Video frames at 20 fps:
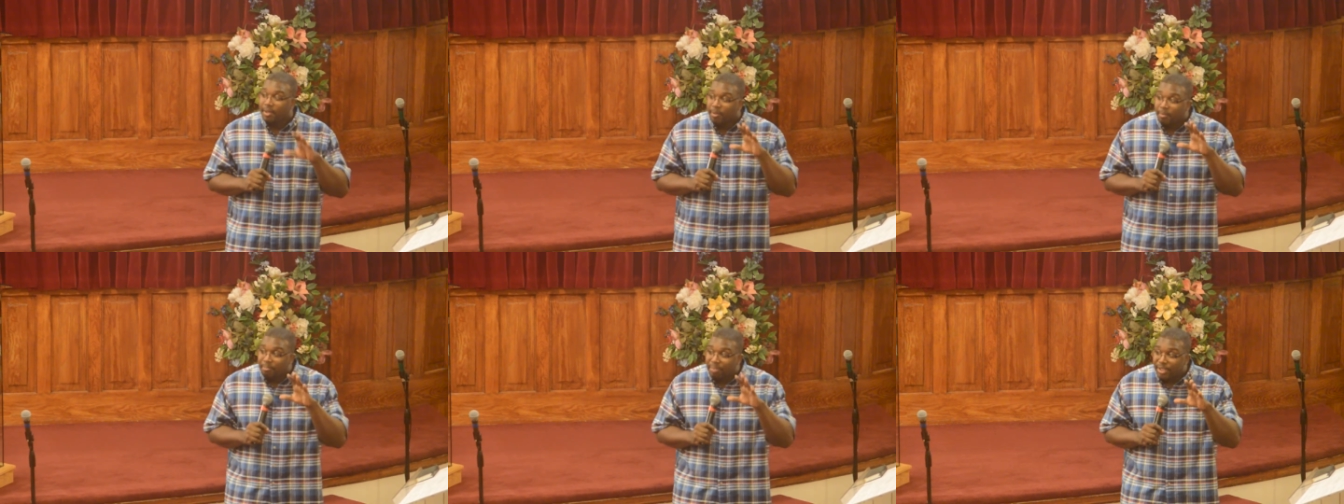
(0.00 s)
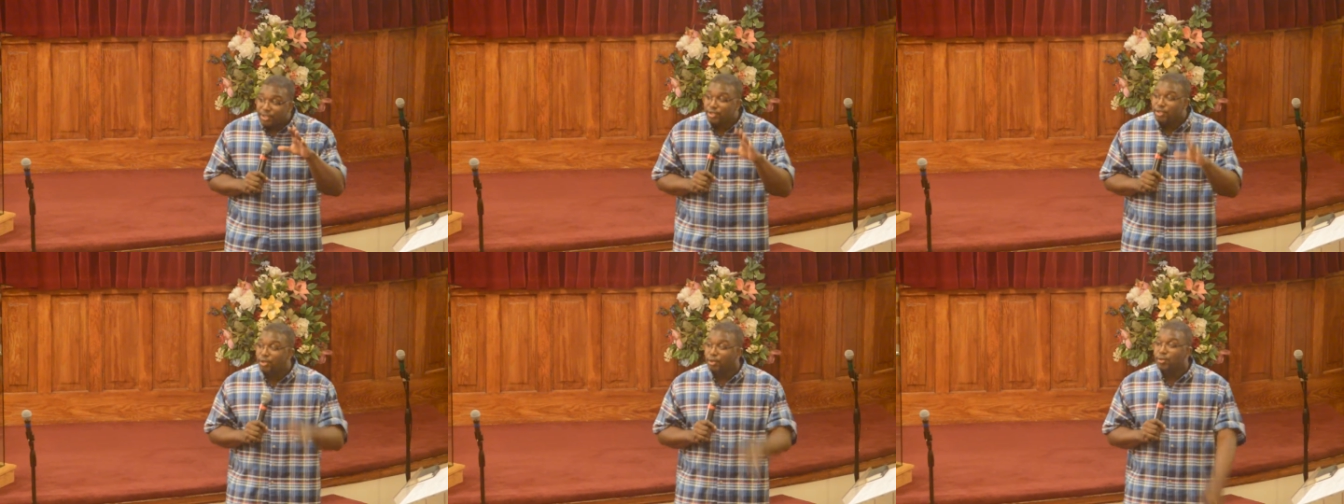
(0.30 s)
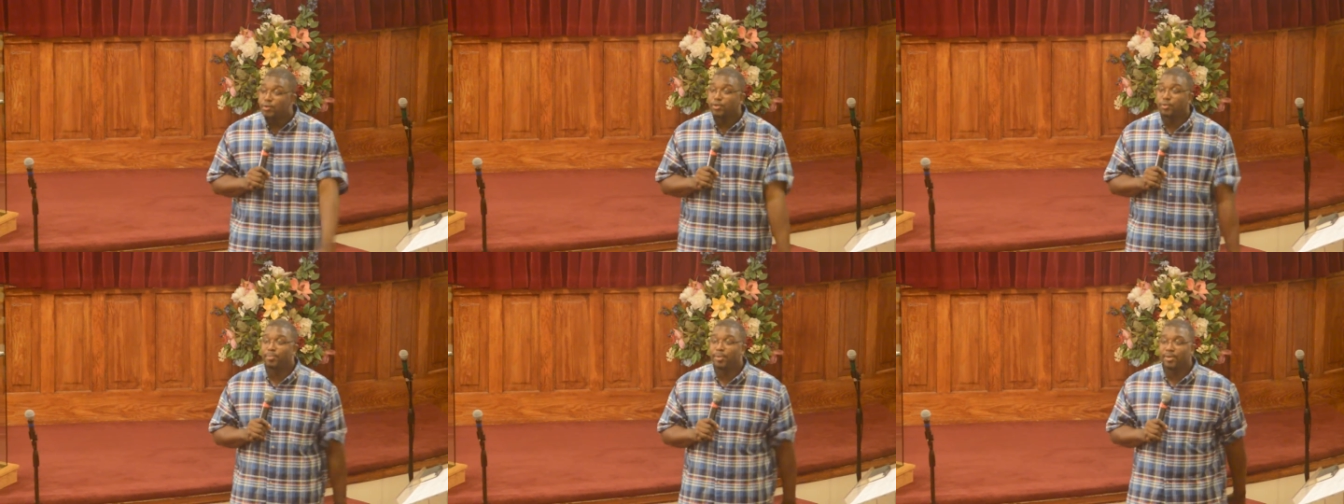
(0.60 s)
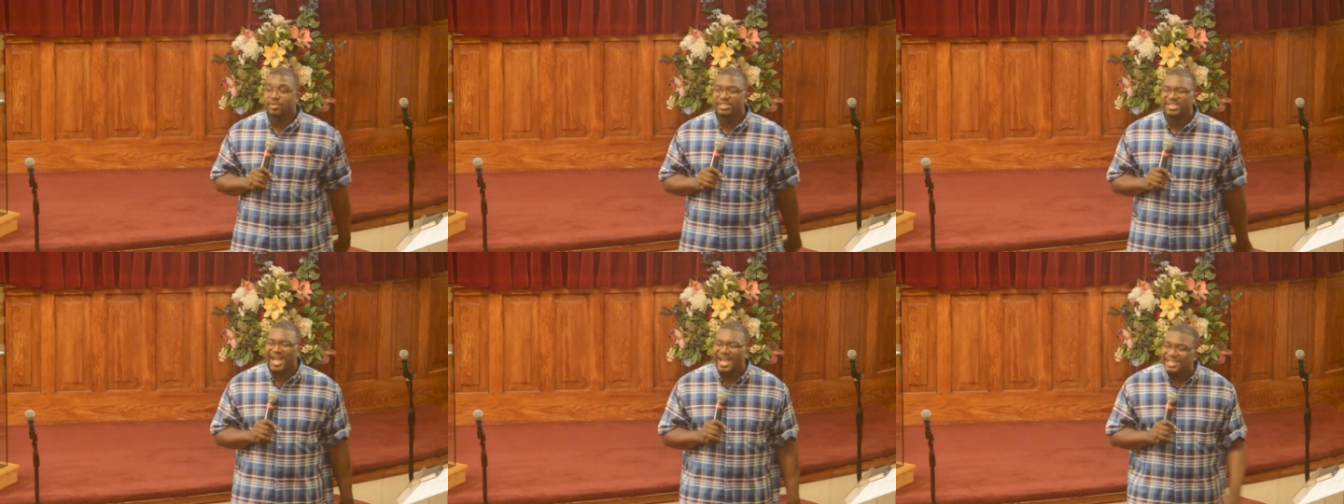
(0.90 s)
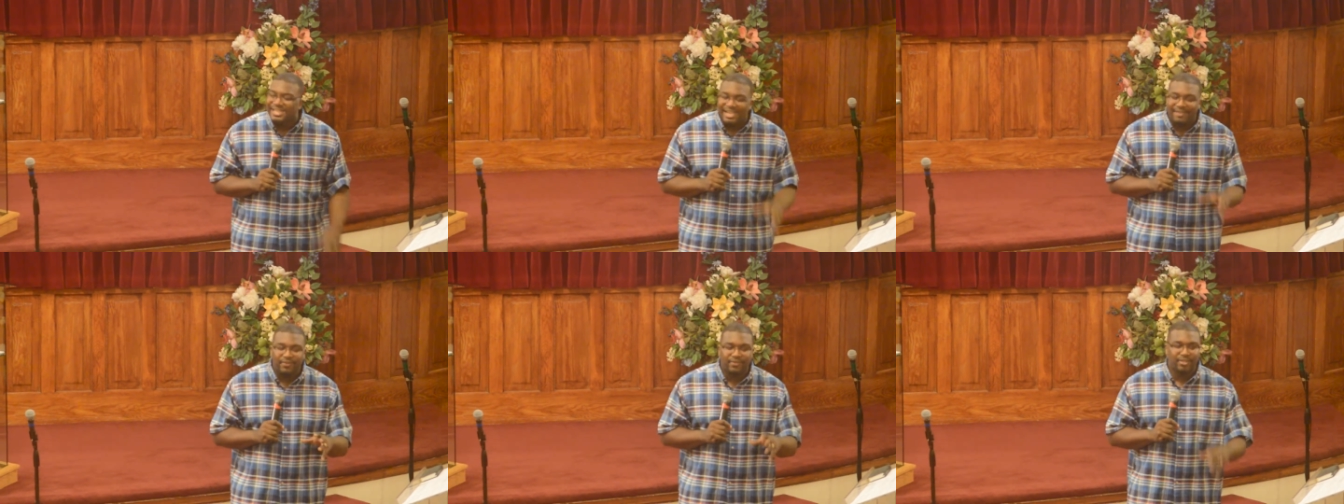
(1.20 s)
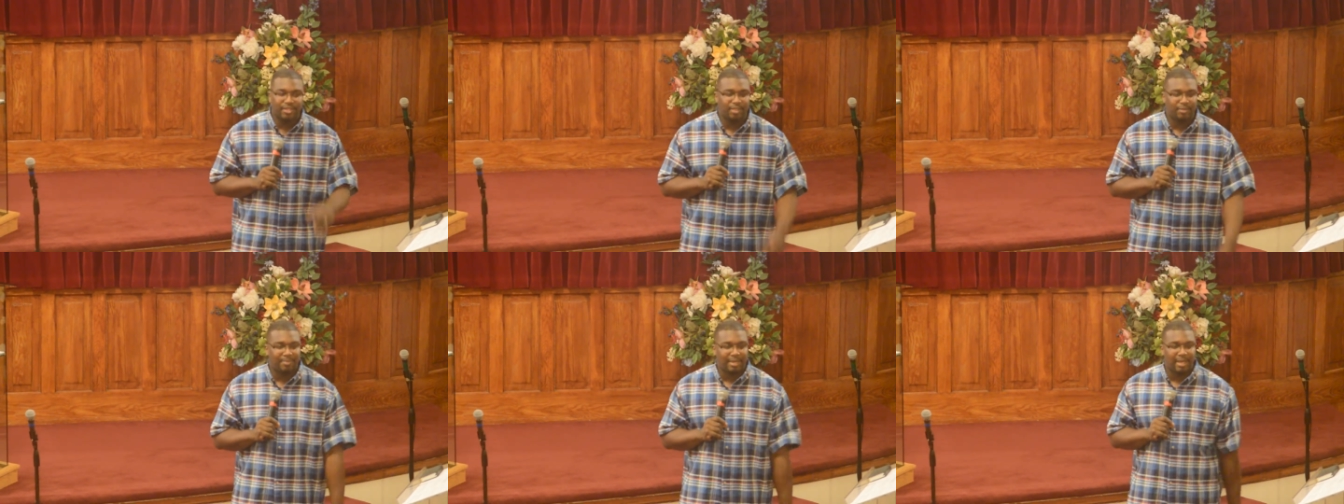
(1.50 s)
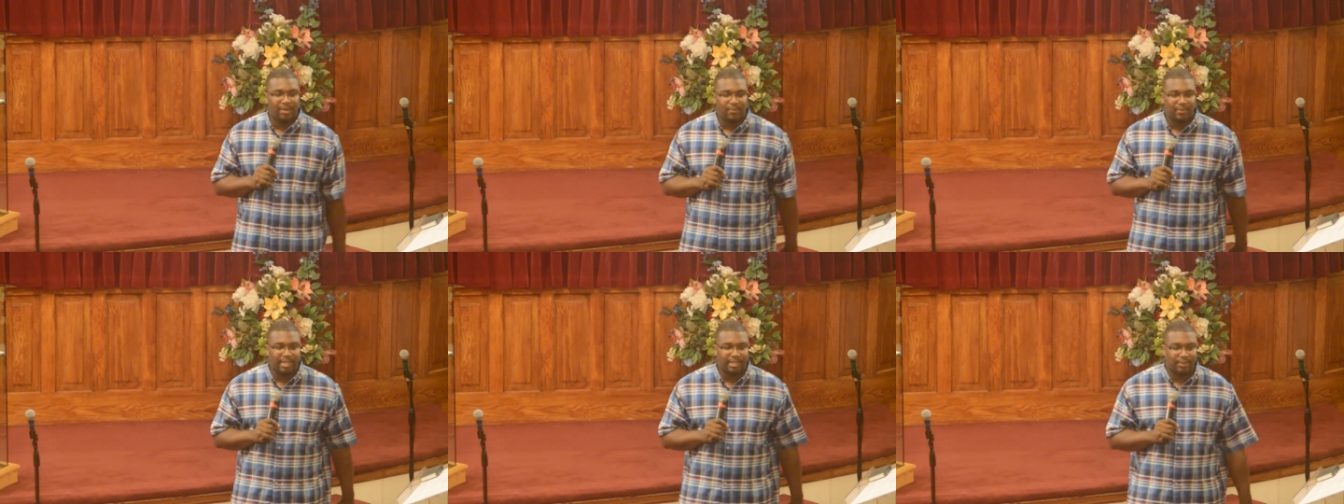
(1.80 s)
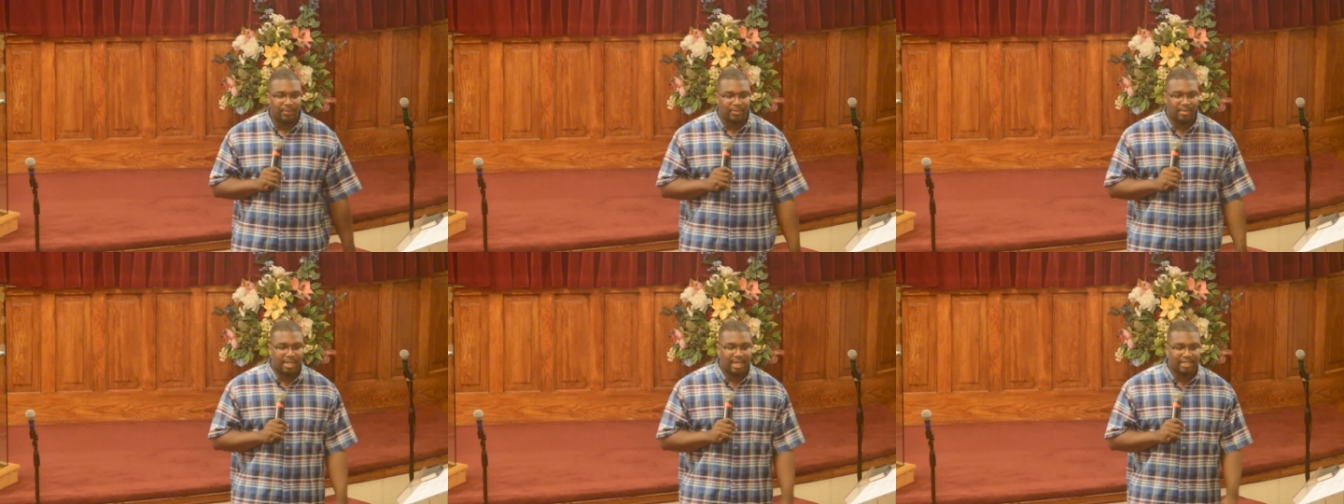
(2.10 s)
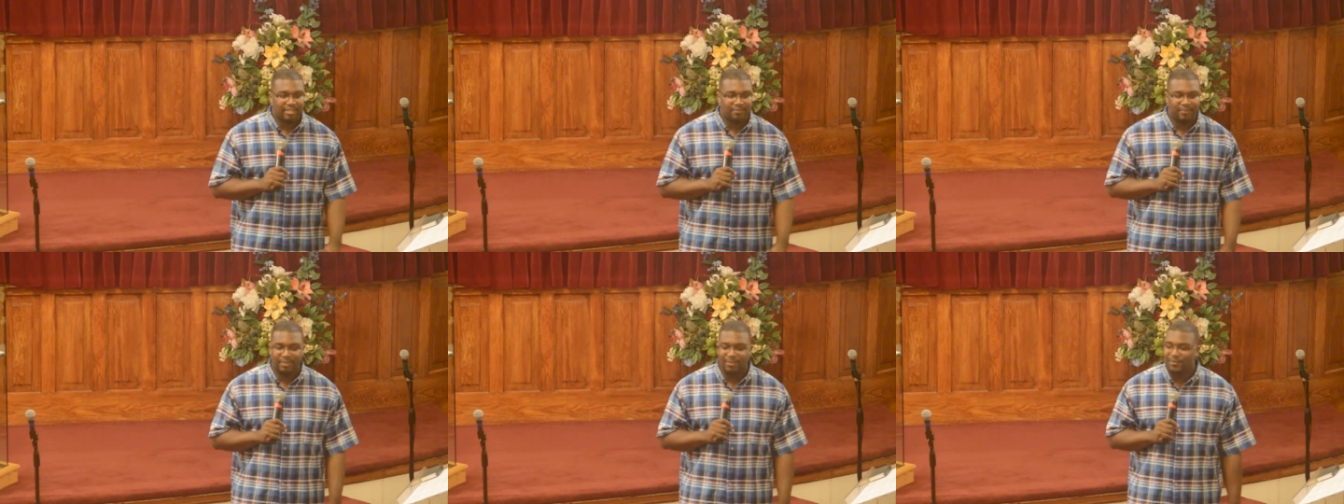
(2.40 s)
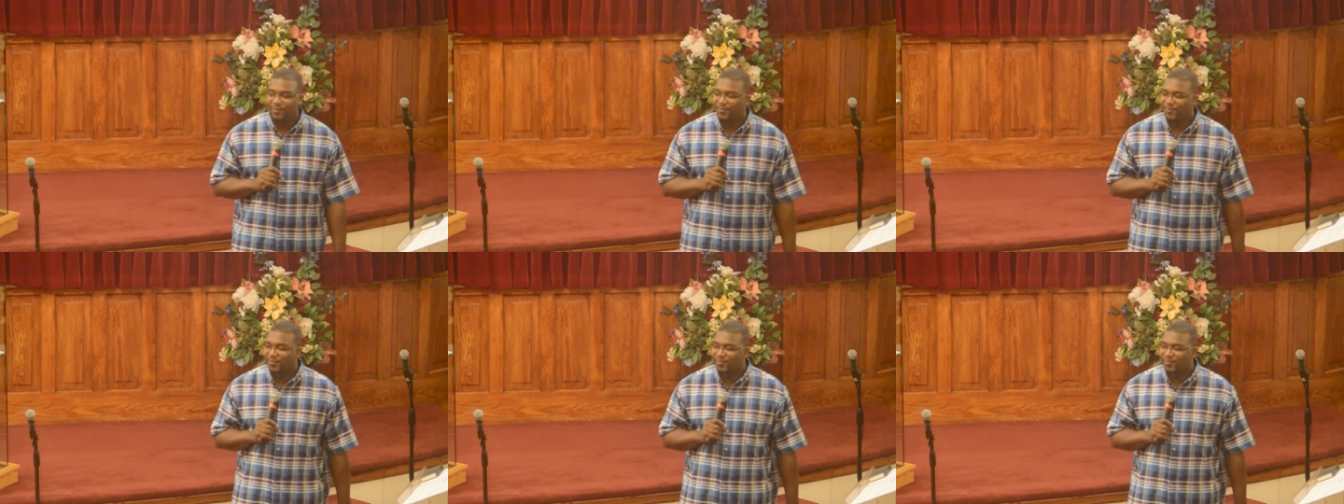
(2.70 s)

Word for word: But you know who the person I never think about when I go to the hospital?